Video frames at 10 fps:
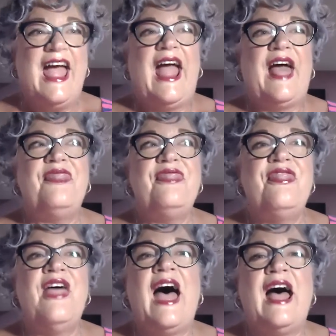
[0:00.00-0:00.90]
And
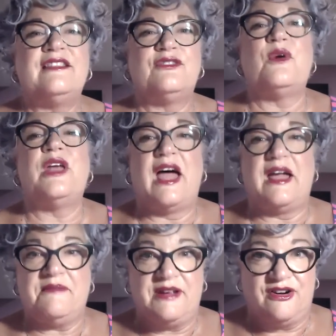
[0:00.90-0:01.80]
that's what
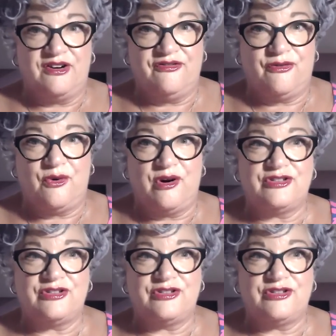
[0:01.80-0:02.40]
I'm here for.